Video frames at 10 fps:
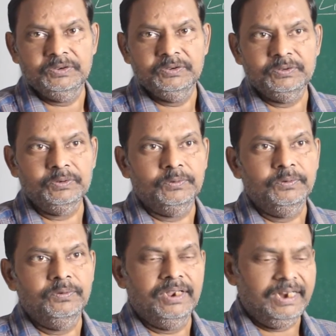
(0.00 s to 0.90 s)
So,
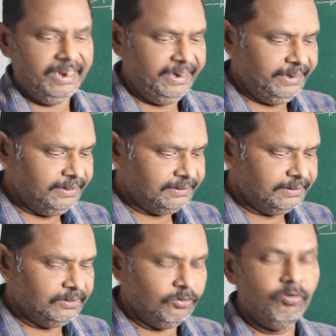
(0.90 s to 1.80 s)
light is
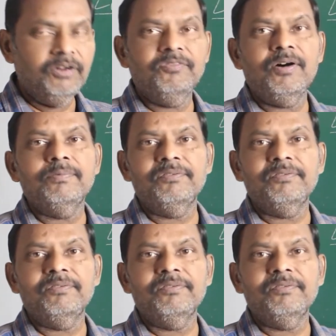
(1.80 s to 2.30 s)
one form of